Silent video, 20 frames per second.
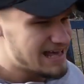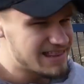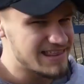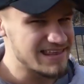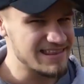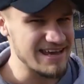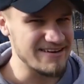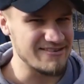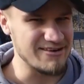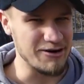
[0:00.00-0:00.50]

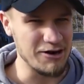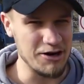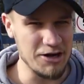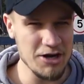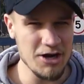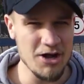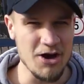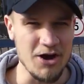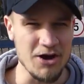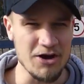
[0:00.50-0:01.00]
that there are a
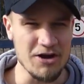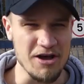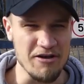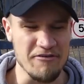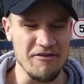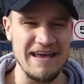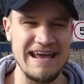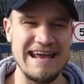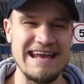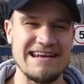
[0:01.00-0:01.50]
lot
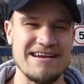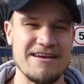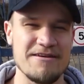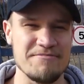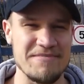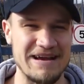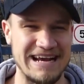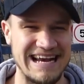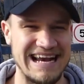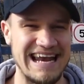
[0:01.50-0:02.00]
of hidden
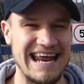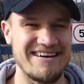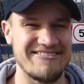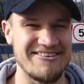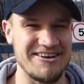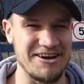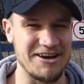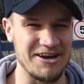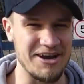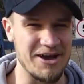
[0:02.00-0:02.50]

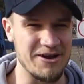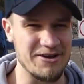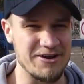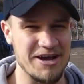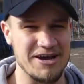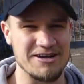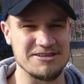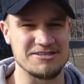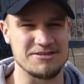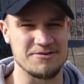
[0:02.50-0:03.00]
McLaren logos.